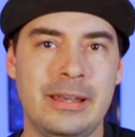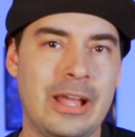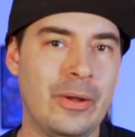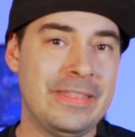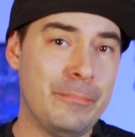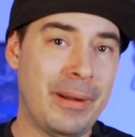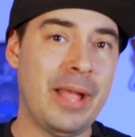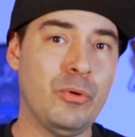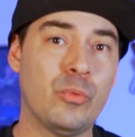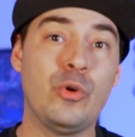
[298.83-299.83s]
Now in the
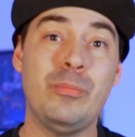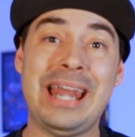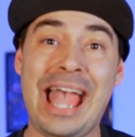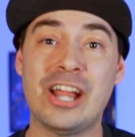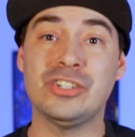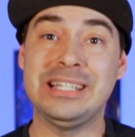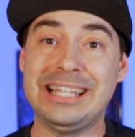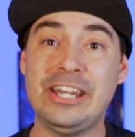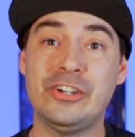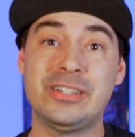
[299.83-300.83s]
Bible, Reuben actually
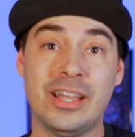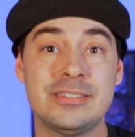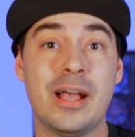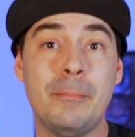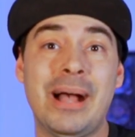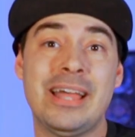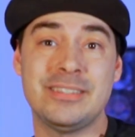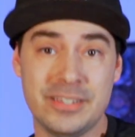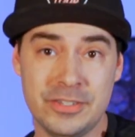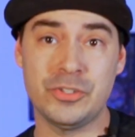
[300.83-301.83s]
later does come by the
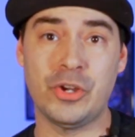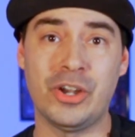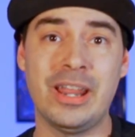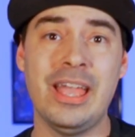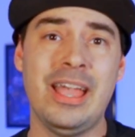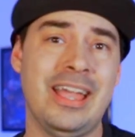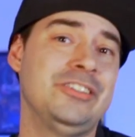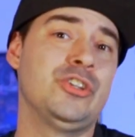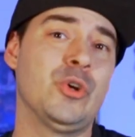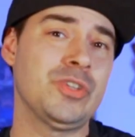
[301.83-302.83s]
cistern,
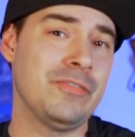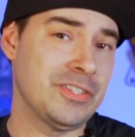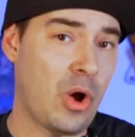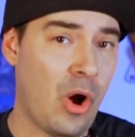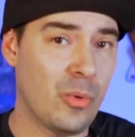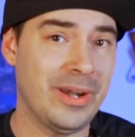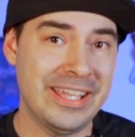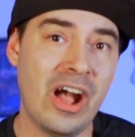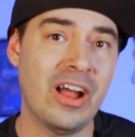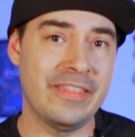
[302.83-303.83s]
and Joseph is already
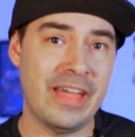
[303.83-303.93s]
gone at